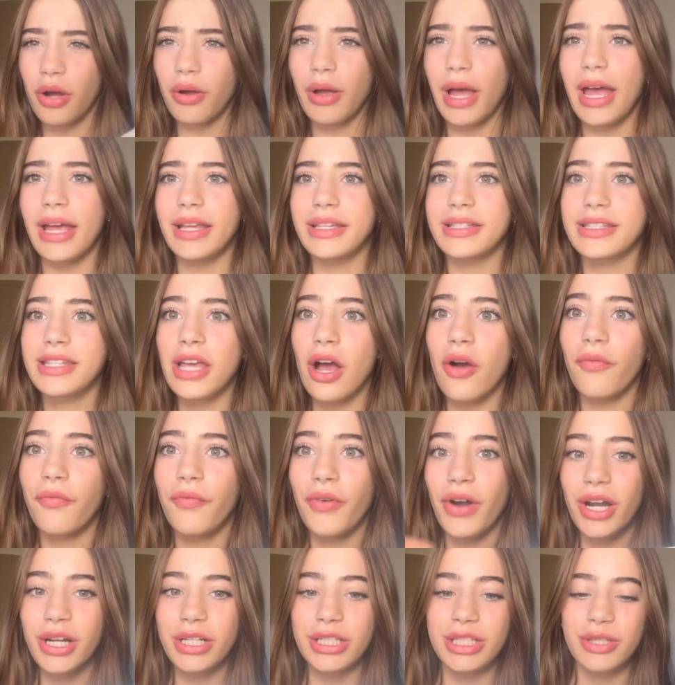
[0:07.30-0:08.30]
Okay, so
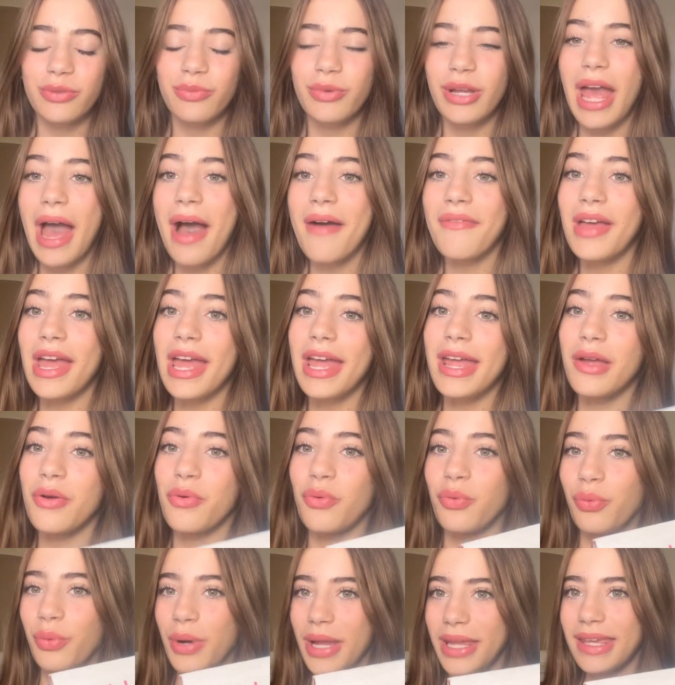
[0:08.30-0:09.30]
first, we have a
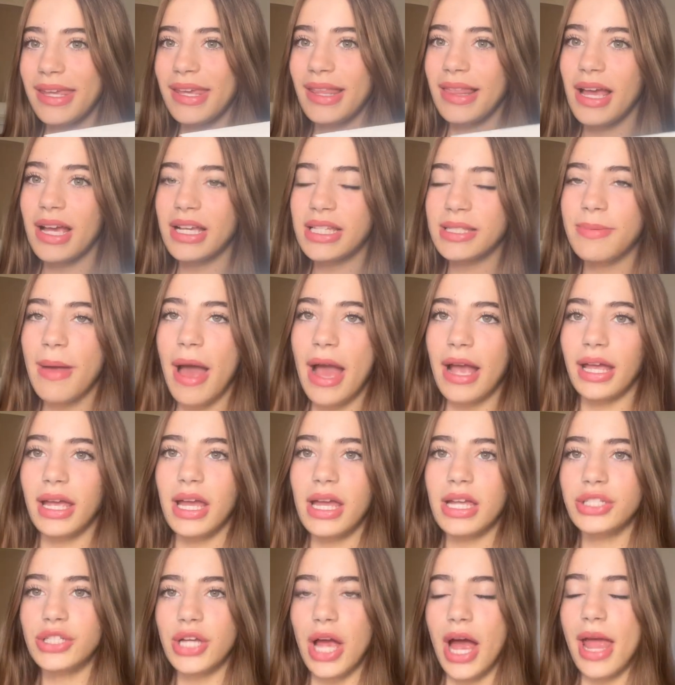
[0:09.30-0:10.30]
Winky Lux
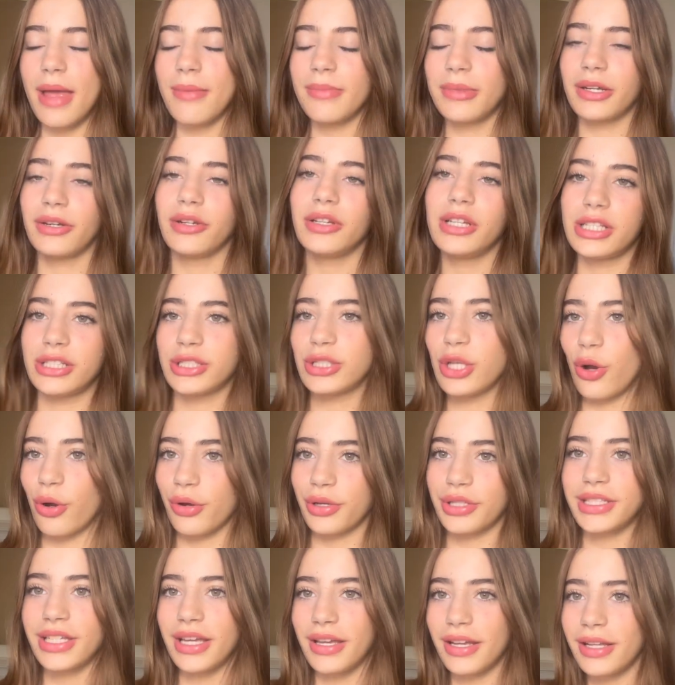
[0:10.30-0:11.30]
package. I am literally so
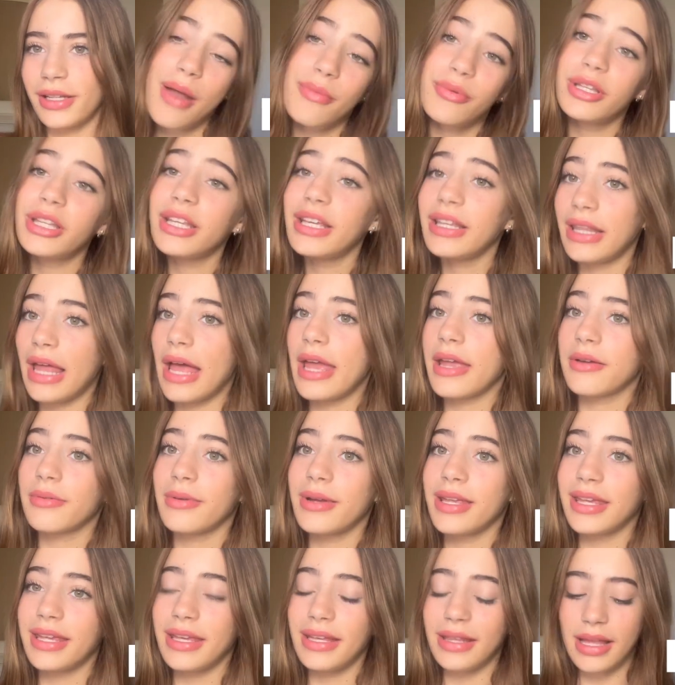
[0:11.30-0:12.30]
excited. I really like
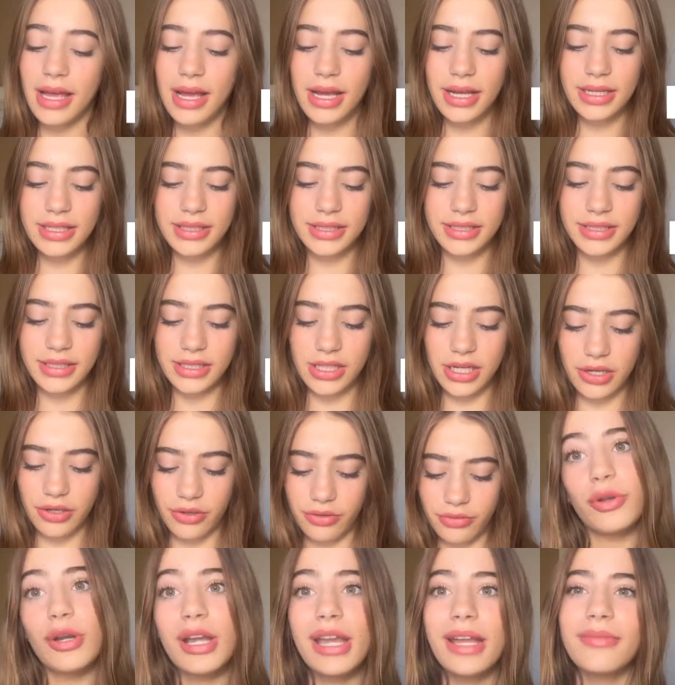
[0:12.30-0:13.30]
Winky Lux,
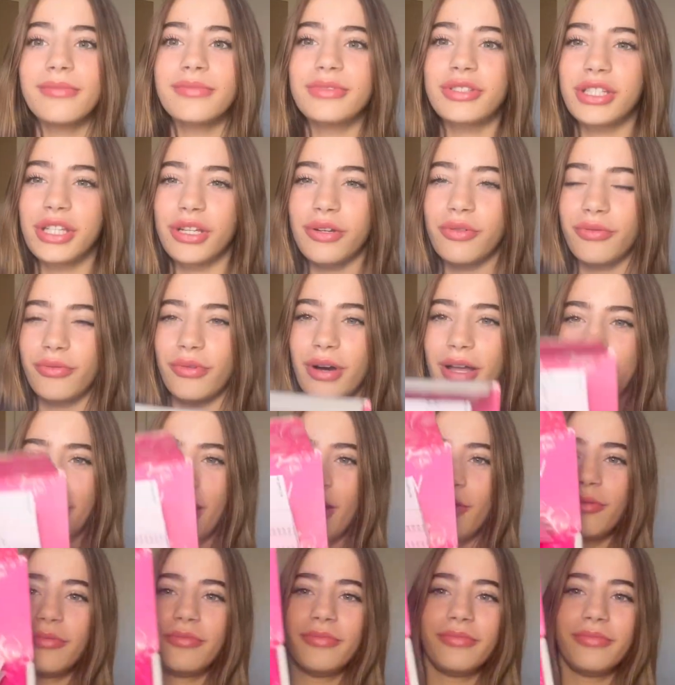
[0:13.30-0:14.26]
so 3, 2, 1, oh.